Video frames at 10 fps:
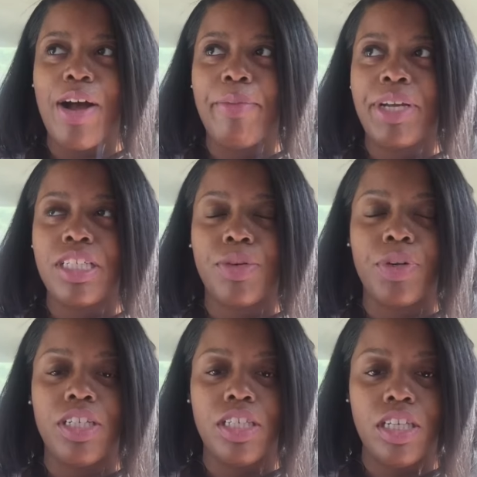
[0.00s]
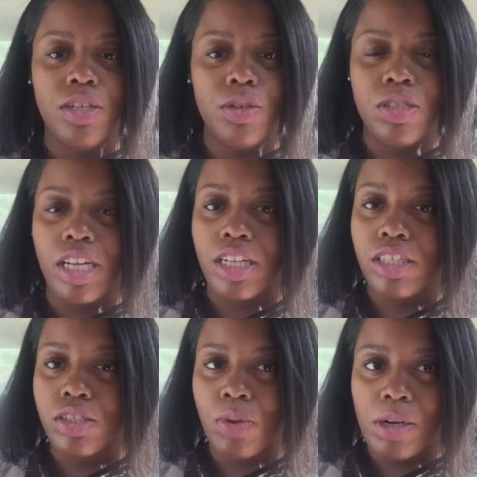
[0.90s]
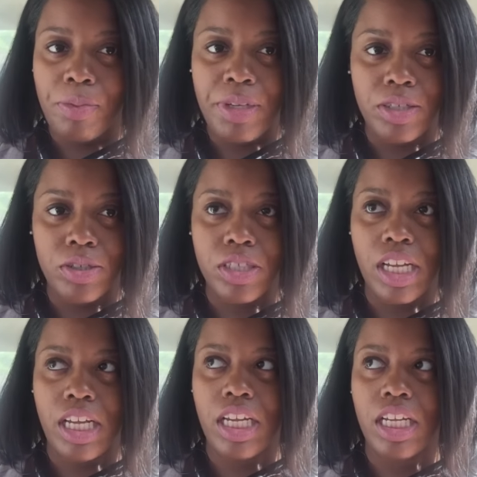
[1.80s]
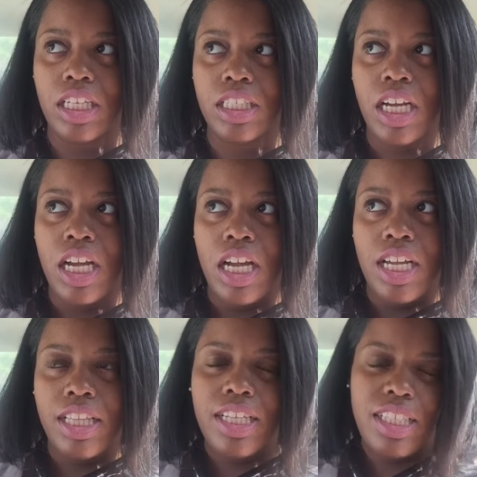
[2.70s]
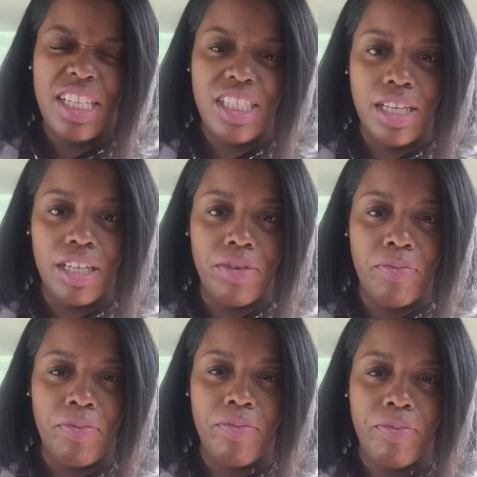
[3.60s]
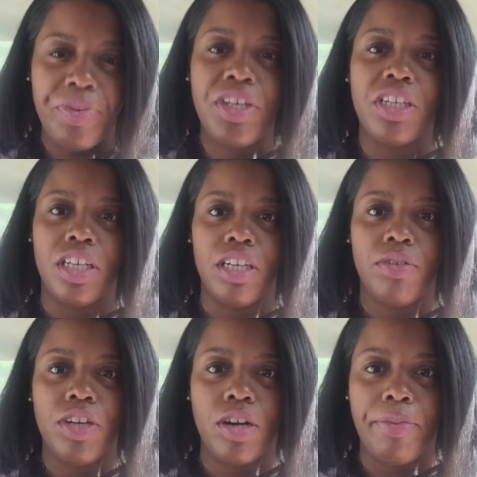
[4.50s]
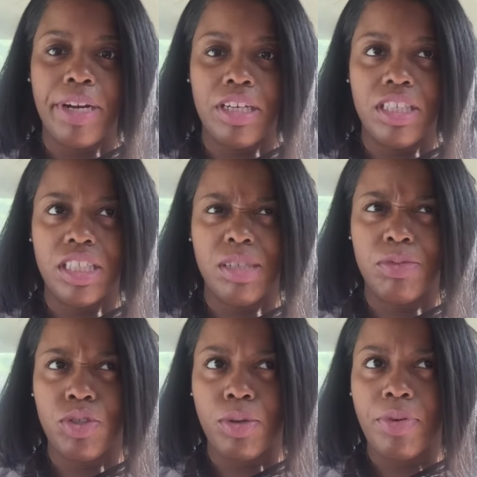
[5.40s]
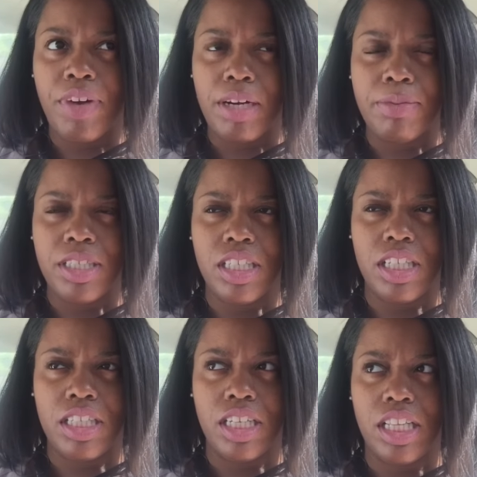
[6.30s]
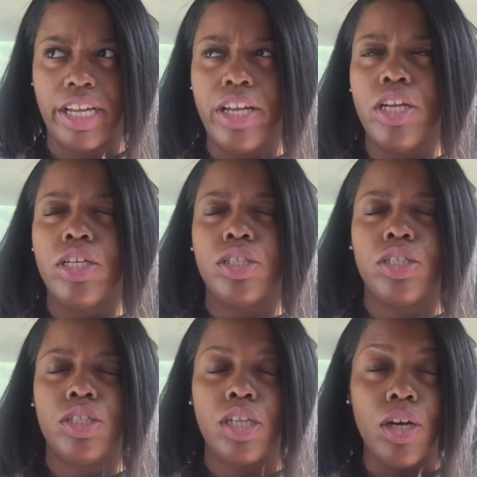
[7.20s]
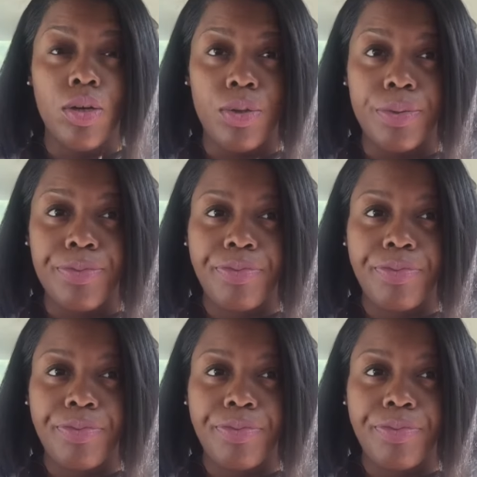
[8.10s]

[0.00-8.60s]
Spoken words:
because they were easy to use. I couldn't swallow pills, and they tasted good, better than some chewable vitamins and things like that. So